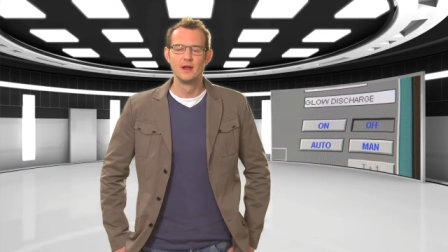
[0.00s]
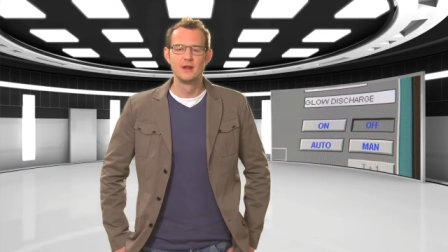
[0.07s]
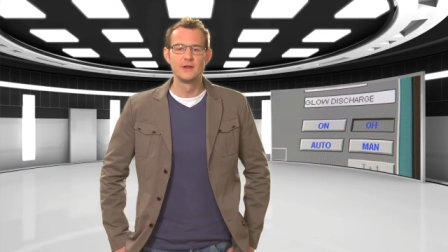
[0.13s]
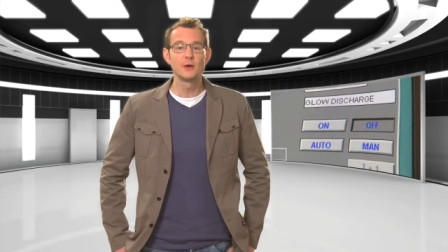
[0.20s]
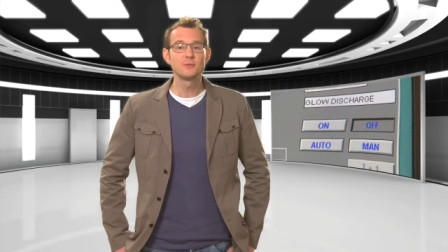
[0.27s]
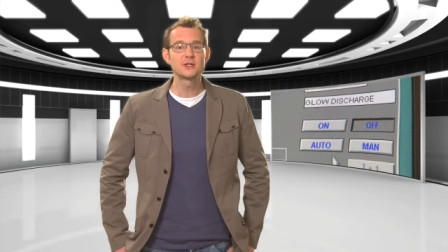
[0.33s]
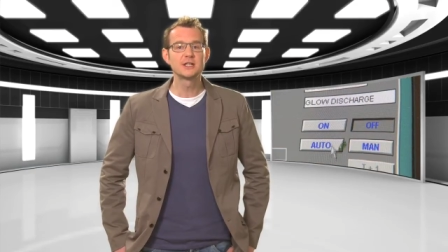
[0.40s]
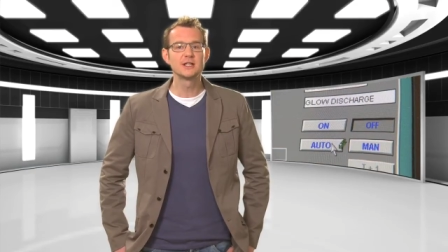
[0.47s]
The
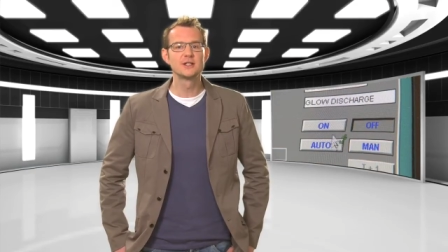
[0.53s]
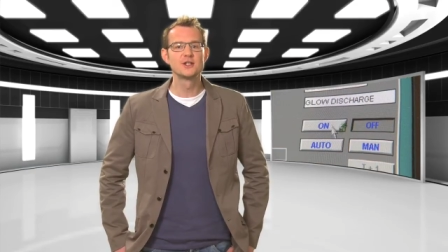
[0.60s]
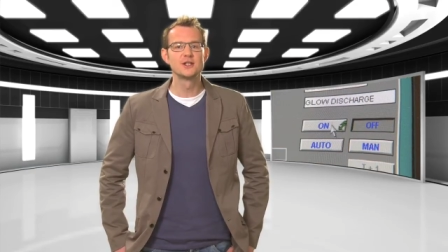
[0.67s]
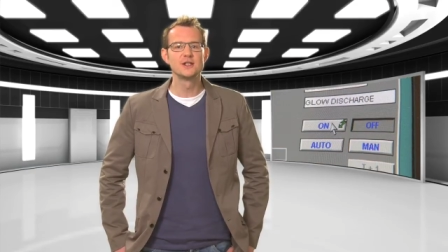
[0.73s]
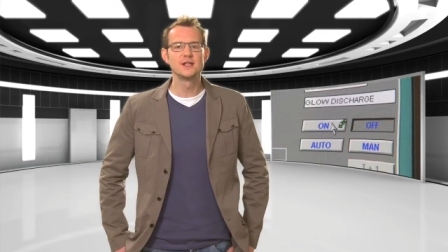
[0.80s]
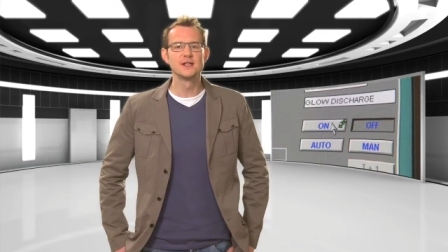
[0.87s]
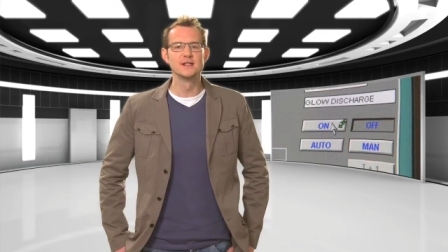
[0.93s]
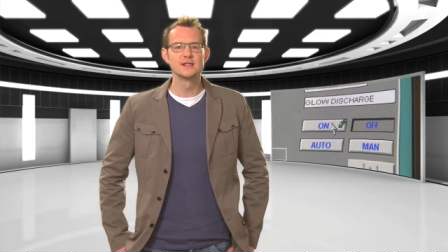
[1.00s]
optical
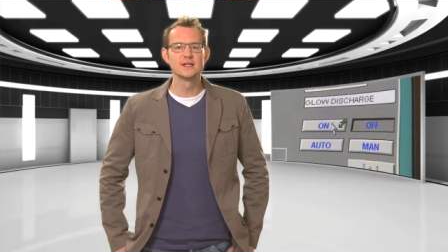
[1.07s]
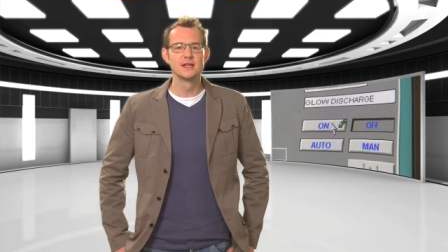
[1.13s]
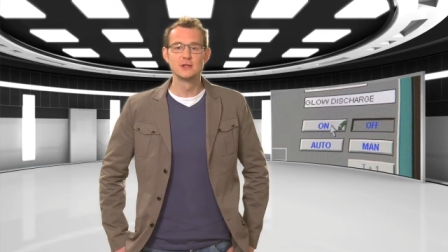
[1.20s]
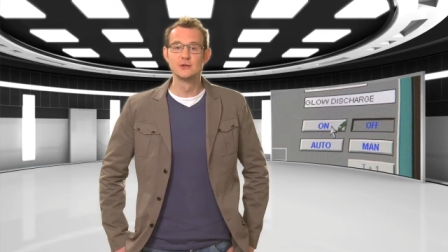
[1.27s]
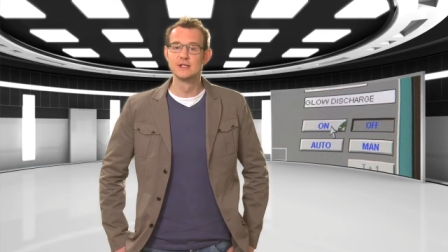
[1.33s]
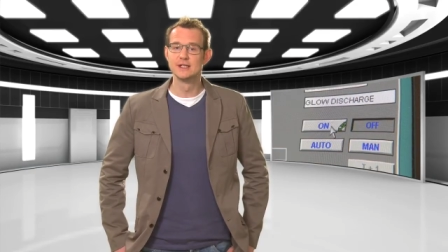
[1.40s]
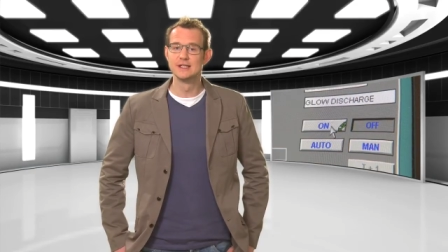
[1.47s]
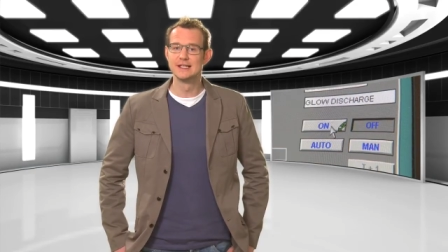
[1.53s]
engineers
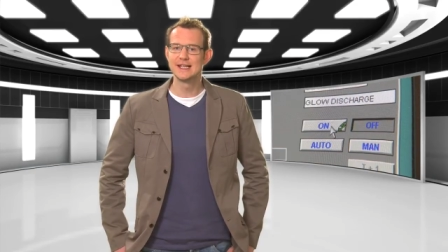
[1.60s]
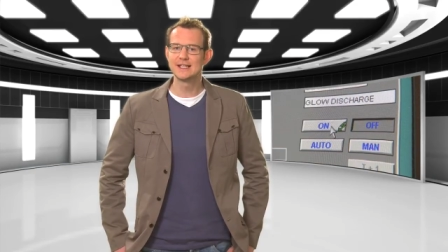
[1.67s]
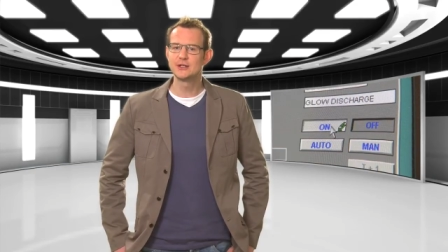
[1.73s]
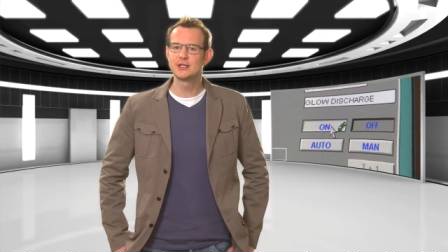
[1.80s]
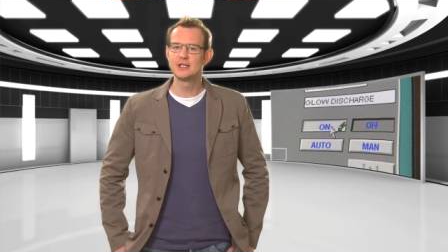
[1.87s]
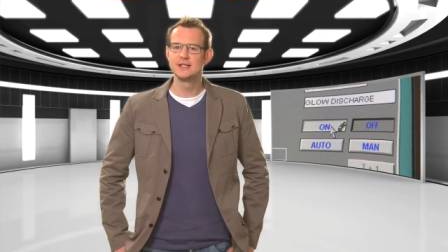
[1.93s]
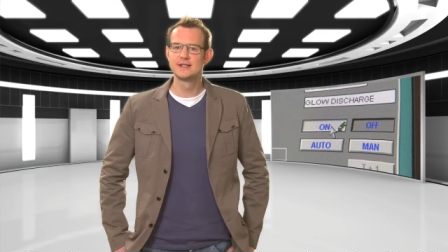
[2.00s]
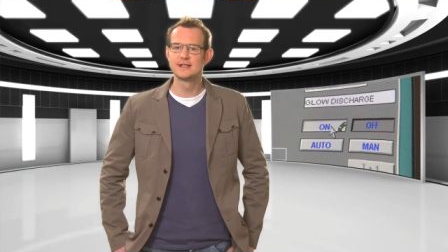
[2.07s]
use an
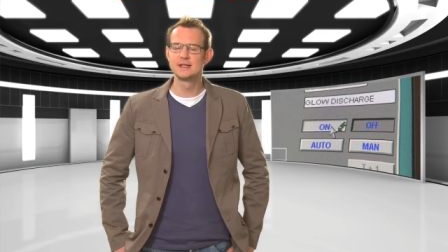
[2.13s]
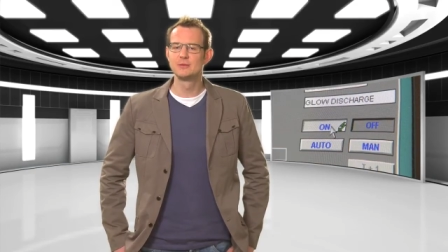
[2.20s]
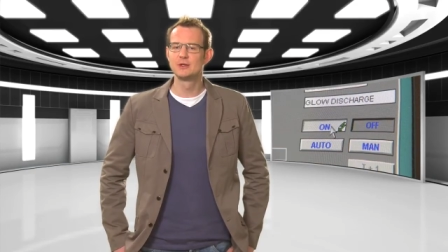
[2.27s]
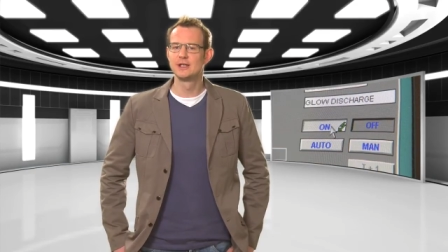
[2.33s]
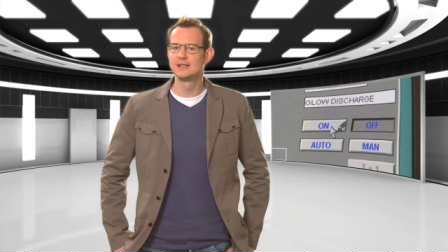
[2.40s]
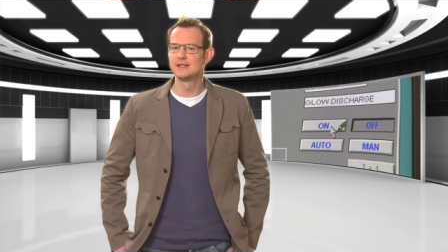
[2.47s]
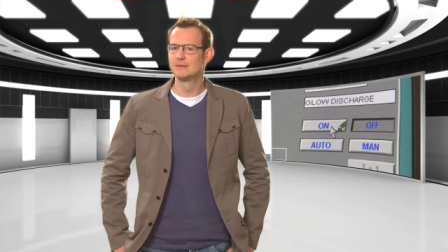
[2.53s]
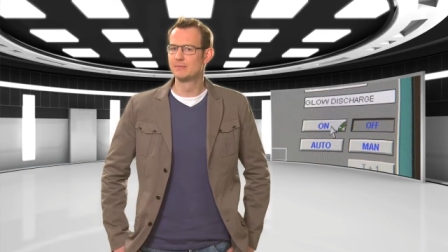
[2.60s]
electrically
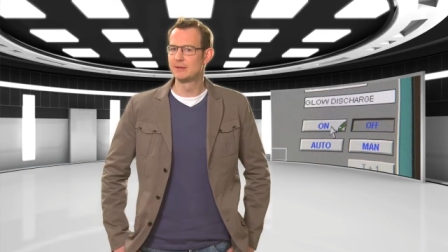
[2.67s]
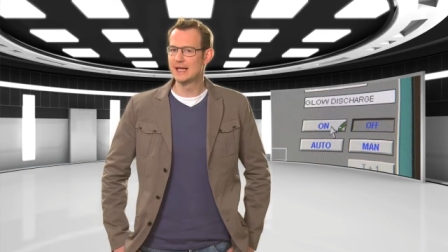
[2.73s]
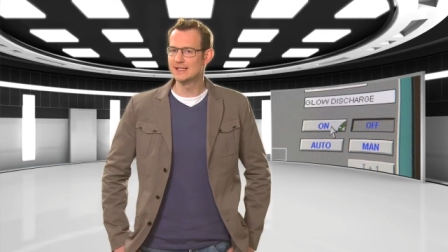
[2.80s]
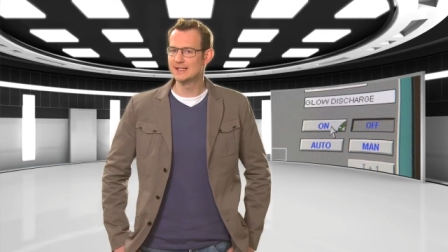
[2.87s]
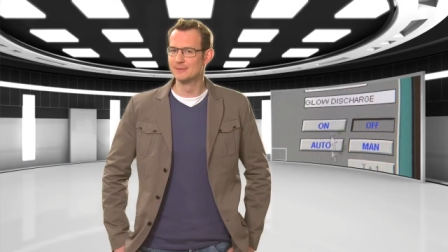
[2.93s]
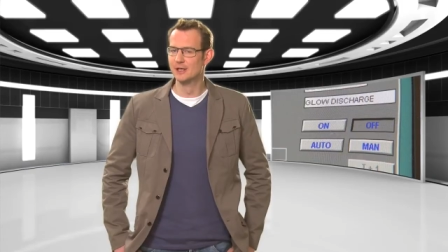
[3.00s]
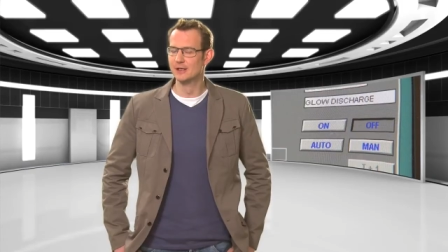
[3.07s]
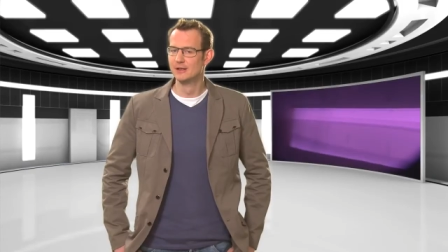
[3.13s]
stimulated
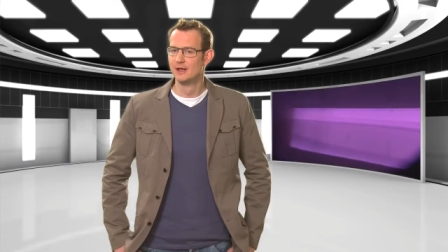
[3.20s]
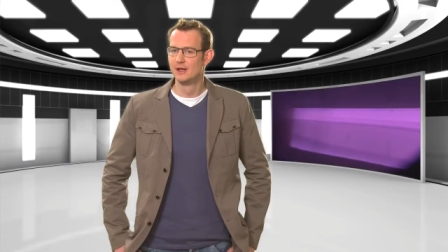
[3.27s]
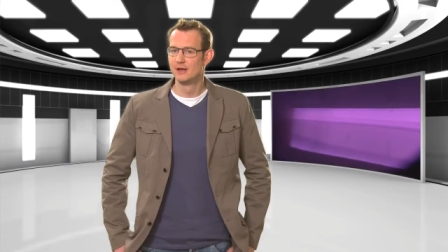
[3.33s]
plasma